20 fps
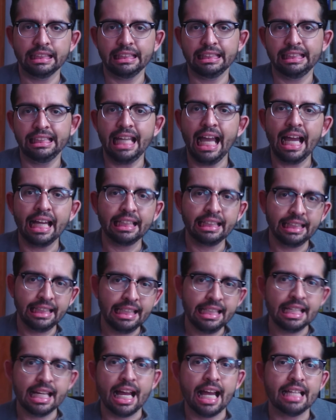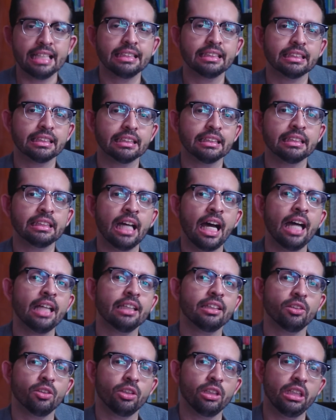the idea is
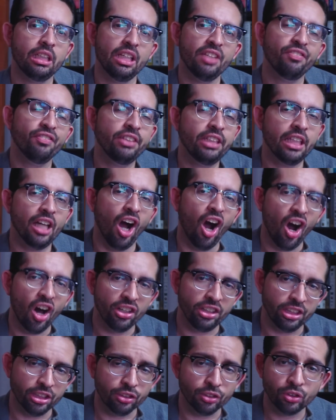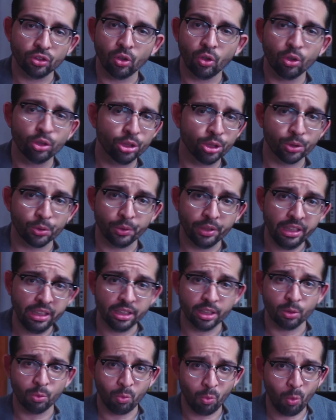not to give the audience or the
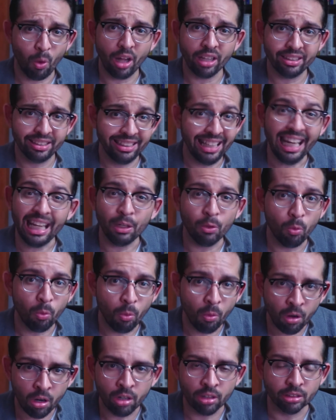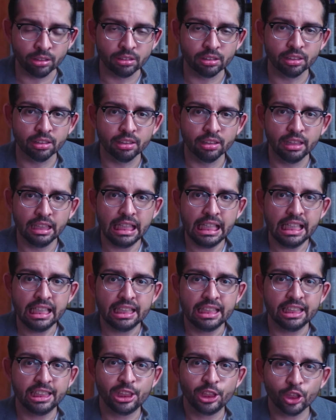reader what they want.
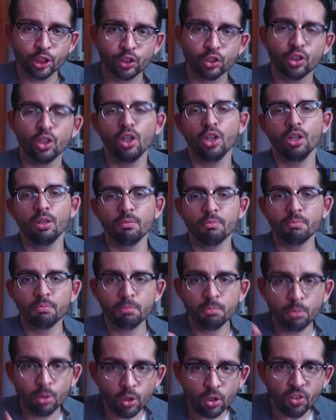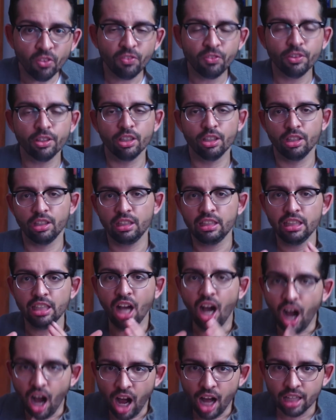It's just move the
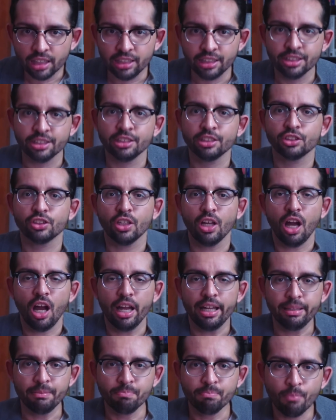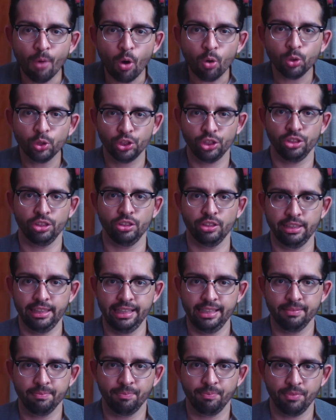audience
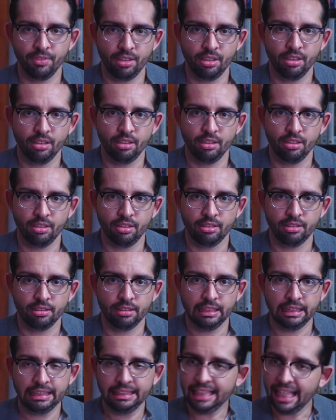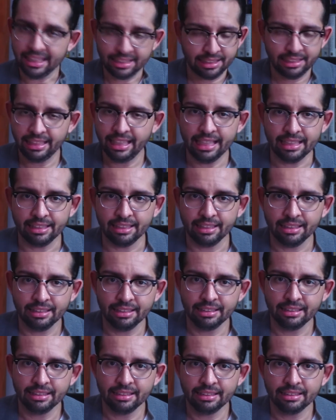emotionally. That's it.
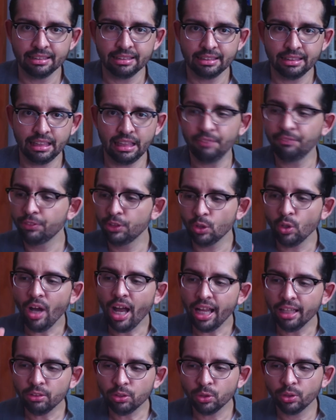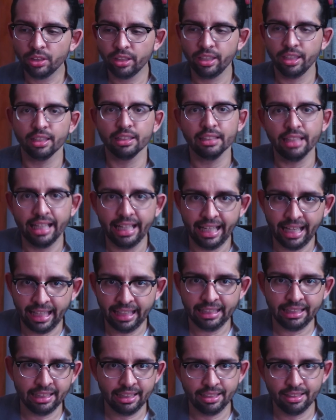If you had to kill
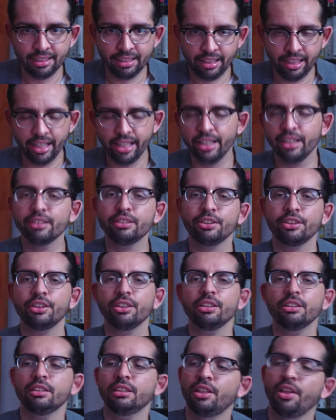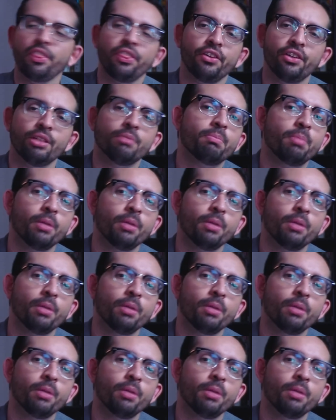any character in the third